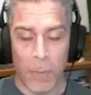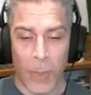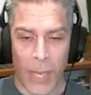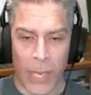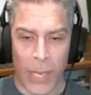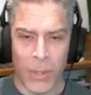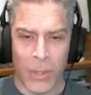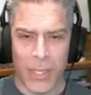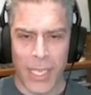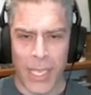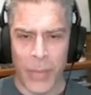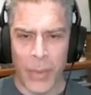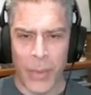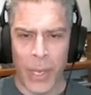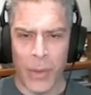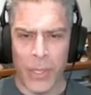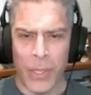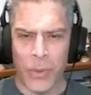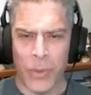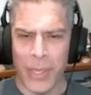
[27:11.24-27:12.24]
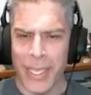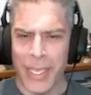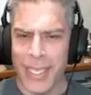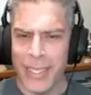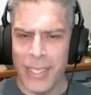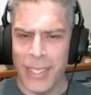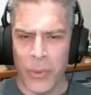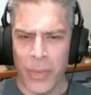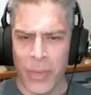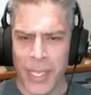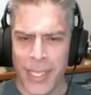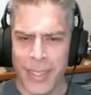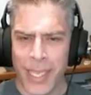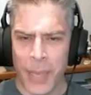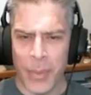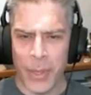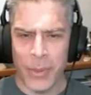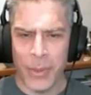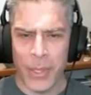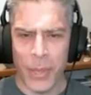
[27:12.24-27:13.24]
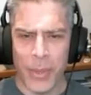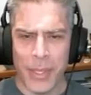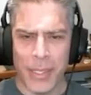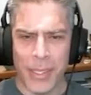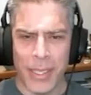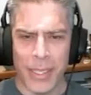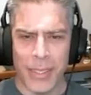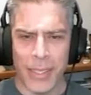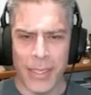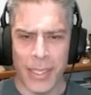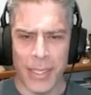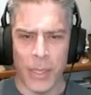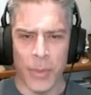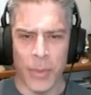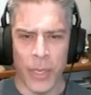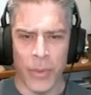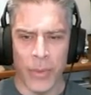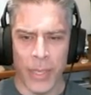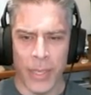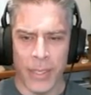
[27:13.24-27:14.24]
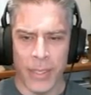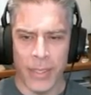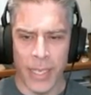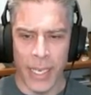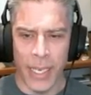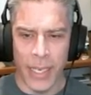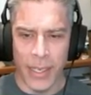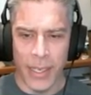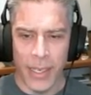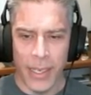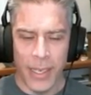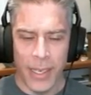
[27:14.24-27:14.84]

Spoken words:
I won't say that we always released on release day, but it was always in the system on release day.